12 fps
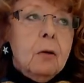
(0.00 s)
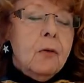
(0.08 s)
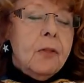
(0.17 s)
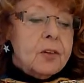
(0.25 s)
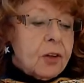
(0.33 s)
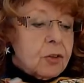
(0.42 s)

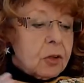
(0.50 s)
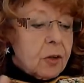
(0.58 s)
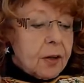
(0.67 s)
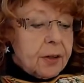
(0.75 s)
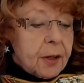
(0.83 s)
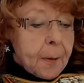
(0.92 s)
Oh, that's such a
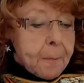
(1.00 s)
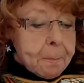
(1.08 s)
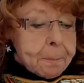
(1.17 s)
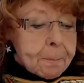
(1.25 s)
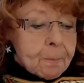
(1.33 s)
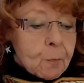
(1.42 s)
good idea.
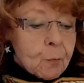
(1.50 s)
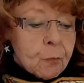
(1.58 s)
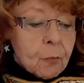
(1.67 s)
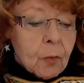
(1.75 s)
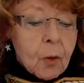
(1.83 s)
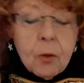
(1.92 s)

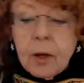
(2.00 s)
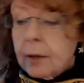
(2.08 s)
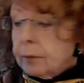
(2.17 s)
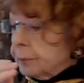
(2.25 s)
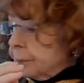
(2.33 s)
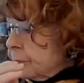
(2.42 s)

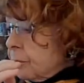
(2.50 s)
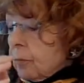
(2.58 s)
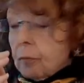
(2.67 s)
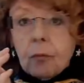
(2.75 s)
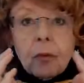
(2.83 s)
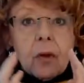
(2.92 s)
Okay,
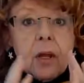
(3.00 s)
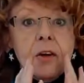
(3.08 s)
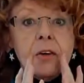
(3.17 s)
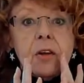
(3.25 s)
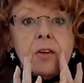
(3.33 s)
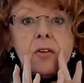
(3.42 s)

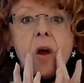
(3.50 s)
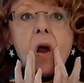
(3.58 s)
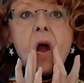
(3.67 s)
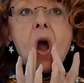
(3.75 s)
here it is.